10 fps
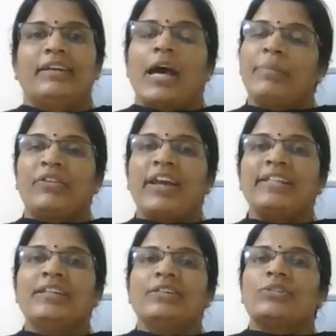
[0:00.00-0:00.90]
Am I
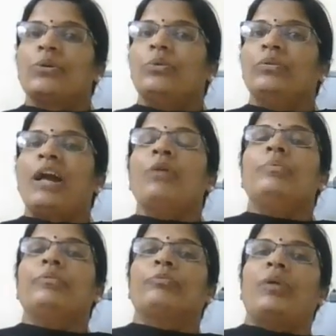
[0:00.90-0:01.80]
right? So
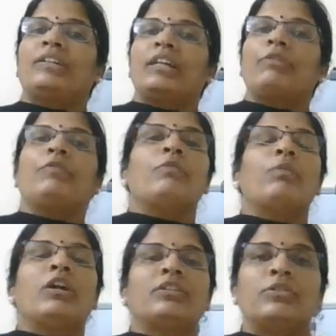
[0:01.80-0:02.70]
now, whatever we
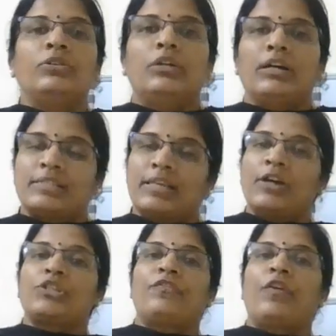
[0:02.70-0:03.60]
want to
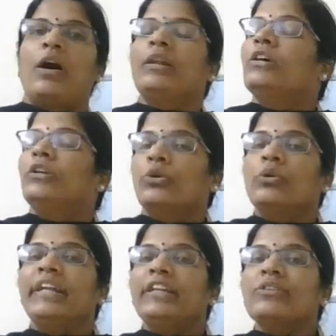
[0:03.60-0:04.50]
search for,
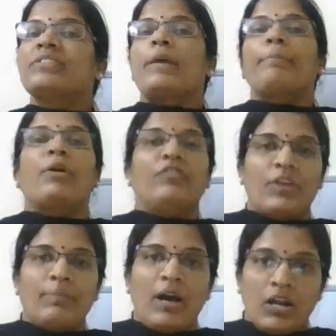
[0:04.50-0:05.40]
no need to step out
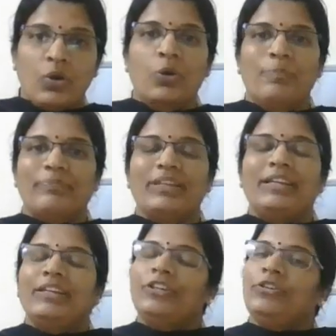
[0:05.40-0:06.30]
from our home.
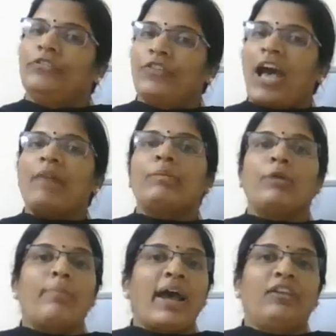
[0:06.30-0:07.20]
If you have a
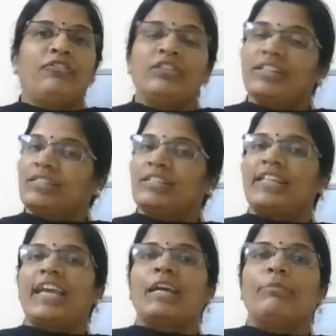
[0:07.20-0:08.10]
mobile phone, just to
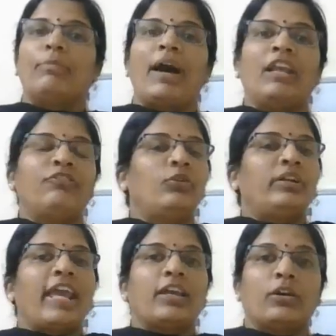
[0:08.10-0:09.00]
take a mobile phone,
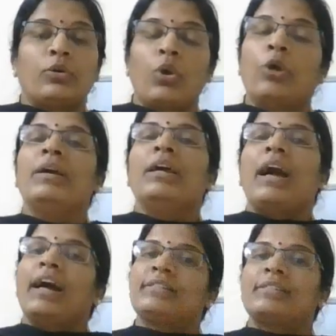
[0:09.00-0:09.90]
take a Chrome
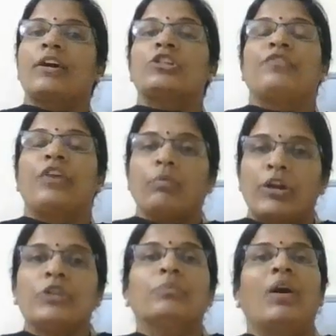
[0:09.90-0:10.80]
and search for
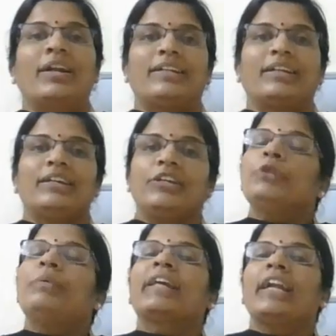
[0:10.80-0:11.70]
what you want.
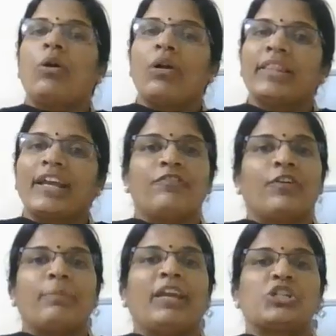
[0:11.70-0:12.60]
You will get all the
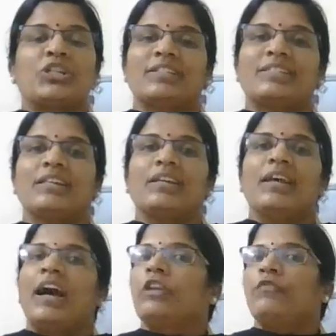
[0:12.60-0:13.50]
informations.
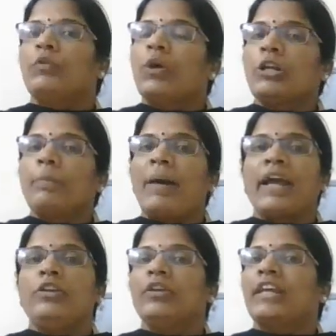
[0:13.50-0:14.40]
And if you want to
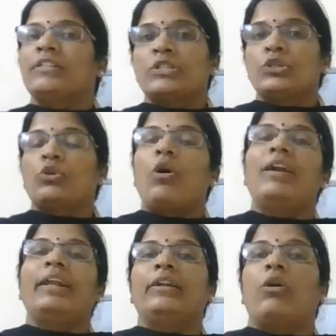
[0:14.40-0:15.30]
buy, you can just
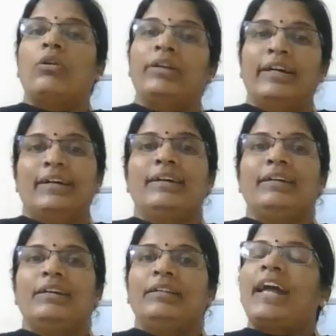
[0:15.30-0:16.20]
call and order.
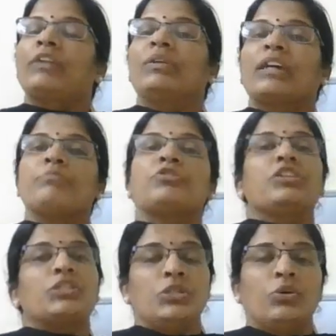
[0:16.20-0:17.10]
That will come to
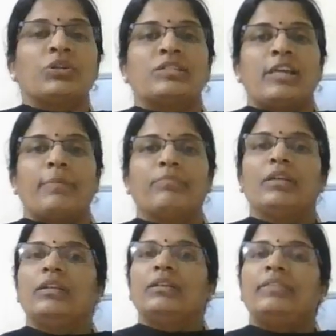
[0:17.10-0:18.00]
your doorstep.
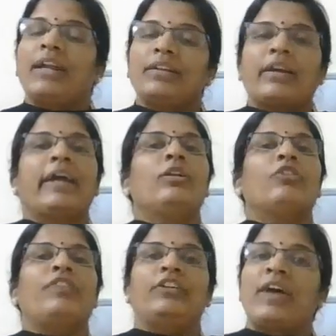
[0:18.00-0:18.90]
That kind
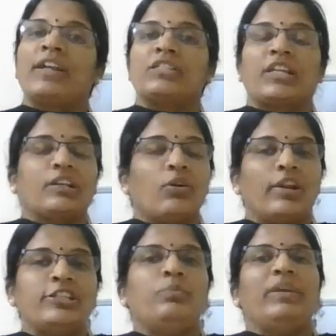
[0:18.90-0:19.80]
of advanced
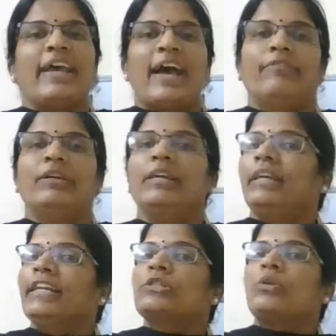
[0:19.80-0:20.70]
technology we have.
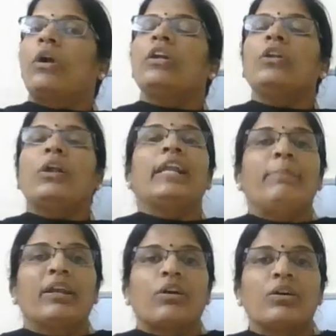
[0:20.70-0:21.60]
It's on and only
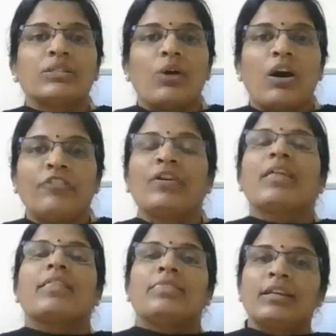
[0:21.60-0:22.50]
because of
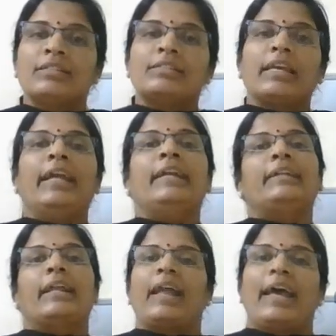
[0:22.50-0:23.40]
this
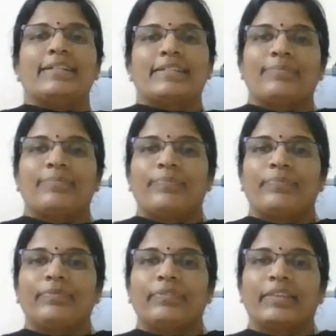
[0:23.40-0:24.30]
internet.
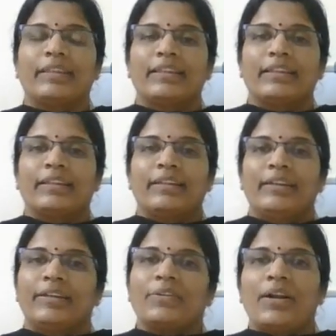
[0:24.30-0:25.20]

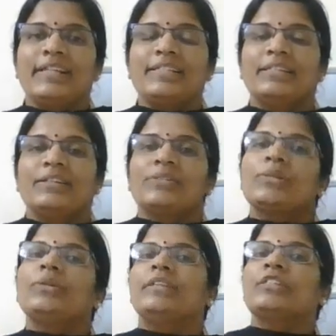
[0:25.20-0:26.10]
Got it?
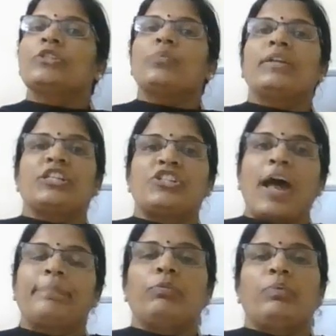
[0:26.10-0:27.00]
So this is what the
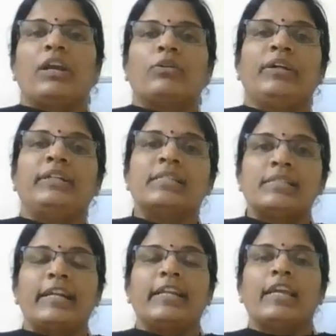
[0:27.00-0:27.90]
chapter we are going to
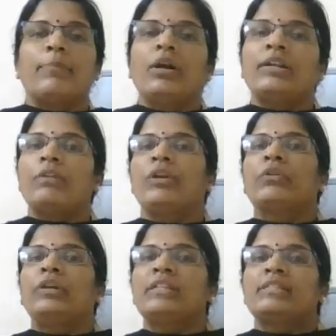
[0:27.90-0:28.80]
study about, and we are
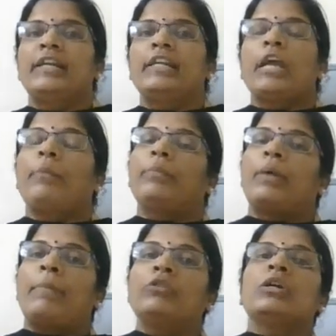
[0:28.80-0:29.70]
going to study
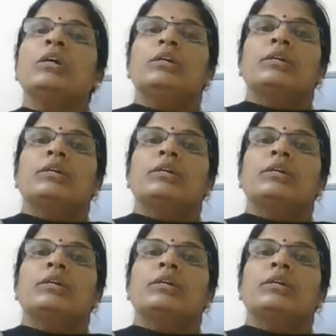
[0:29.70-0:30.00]
about